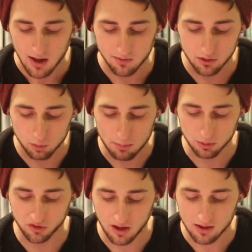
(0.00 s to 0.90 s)
And these
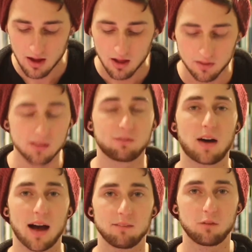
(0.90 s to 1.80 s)
represent the
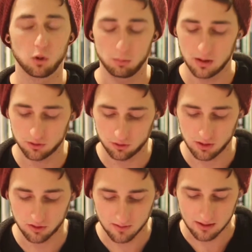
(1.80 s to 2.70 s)
5-fold
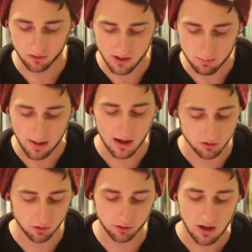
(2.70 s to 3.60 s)
ministries, and that's the
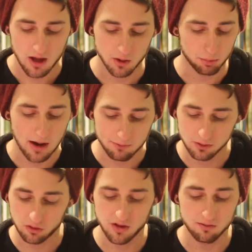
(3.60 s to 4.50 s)
apostles, the
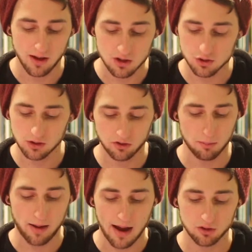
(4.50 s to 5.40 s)
prophets, the evangelists, the
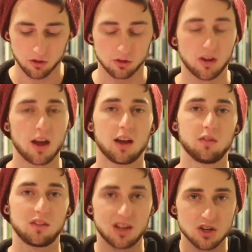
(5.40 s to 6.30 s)
pastors,
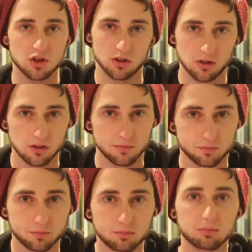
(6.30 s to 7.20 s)
and the teachers.
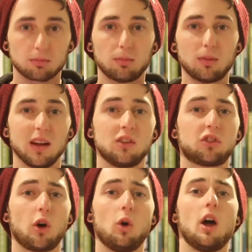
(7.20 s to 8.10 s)
And
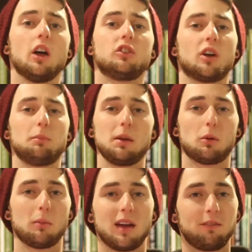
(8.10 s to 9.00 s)
so some
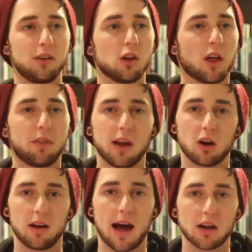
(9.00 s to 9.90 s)
people may feel that they
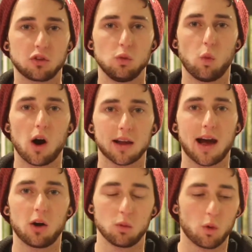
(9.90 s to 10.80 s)
are not to walk
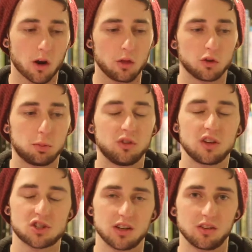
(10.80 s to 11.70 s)
out in one of those
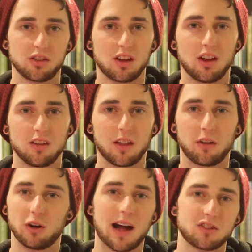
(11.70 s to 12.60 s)
positions, that
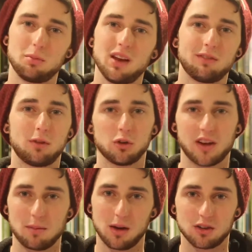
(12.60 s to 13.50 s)
they're not to be in
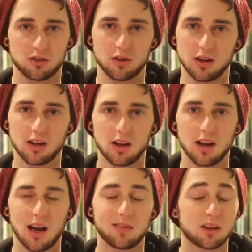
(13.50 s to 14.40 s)
full-time ministry.
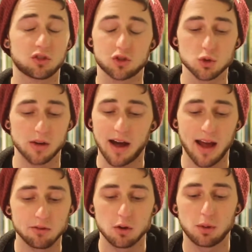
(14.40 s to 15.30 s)
And that's true. Not
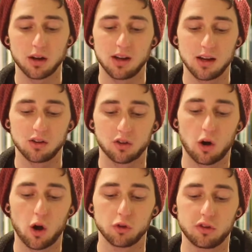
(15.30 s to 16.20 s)
everybody is
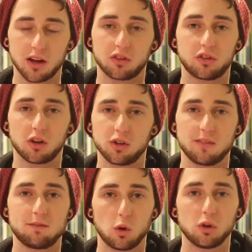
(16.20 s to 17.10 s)
called to necessarily
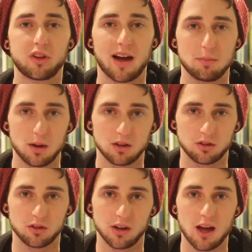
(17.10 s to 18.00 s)
full-time
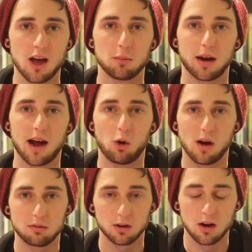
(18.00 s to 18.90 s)
ministry. But
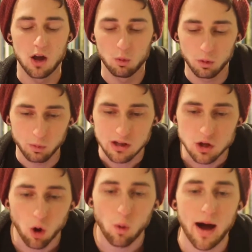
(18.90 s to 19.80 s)
however, when we
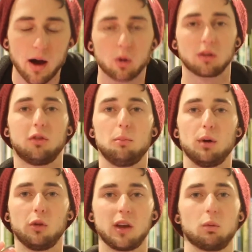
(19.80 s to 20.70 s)
go out of the
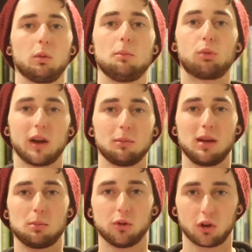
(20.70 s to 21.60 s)
building and when we bring
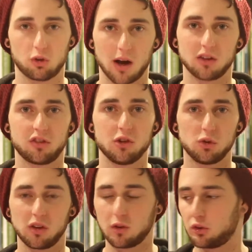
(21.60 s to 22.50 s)
people to Christ
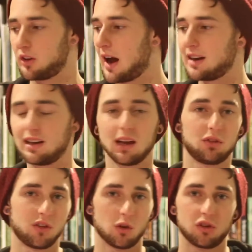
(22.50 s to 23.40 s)
using those 9
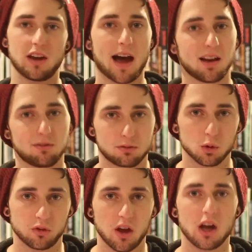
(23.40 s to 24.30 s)
gifts and those 9
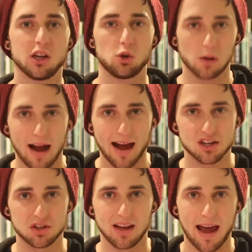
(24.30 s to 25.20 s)
fruits, you are
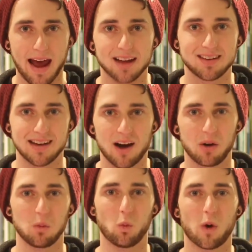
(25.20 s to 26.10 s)
actually acting out in